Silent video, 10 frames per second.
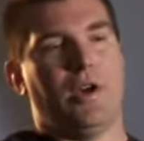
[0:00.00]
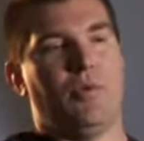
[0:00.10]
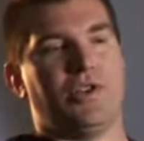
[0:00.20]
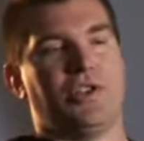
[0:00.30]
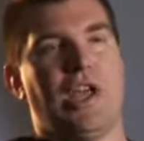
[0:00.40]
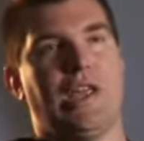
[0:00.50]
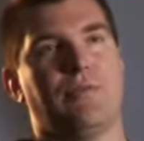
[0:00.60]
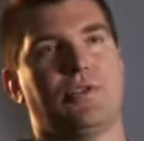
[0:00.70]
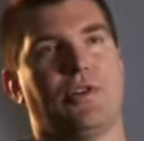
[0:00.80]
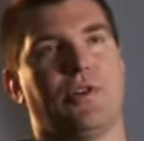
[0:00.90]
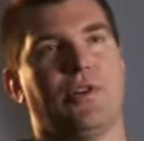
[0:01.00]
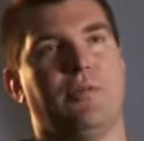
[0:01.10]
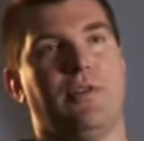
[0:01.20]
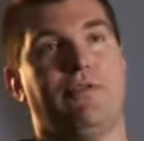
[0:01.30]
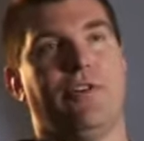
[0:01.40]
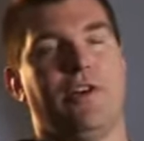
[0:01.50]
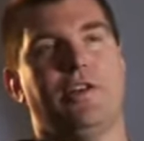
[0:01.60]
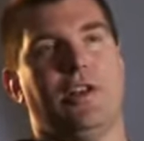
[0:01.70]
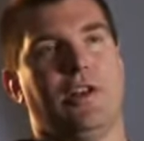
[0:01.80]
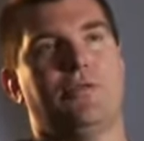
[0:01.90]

which games are going to be fun and